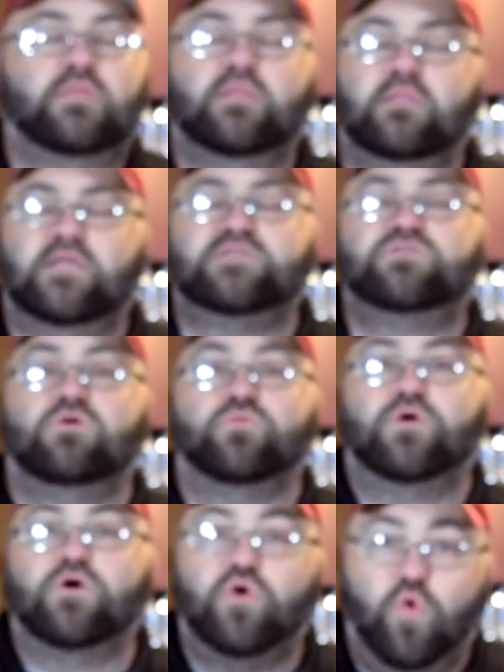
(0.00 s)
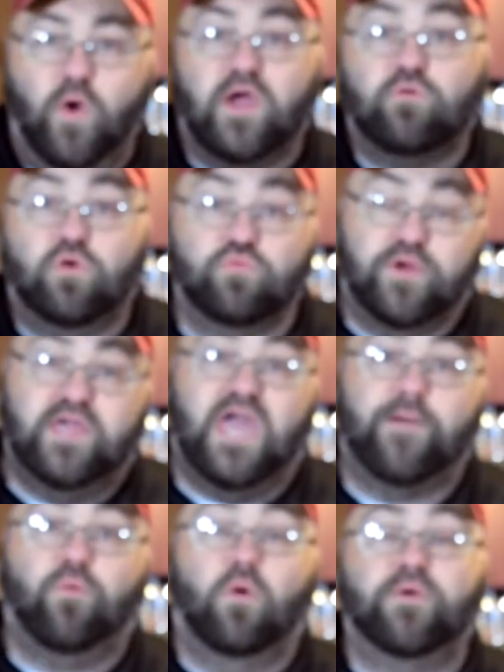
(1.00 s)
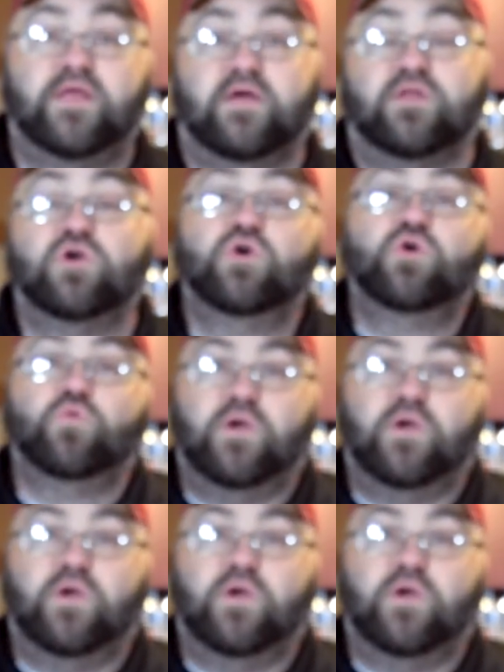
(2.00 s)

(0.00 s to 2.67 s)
Let's do a real quick recap of what we did. We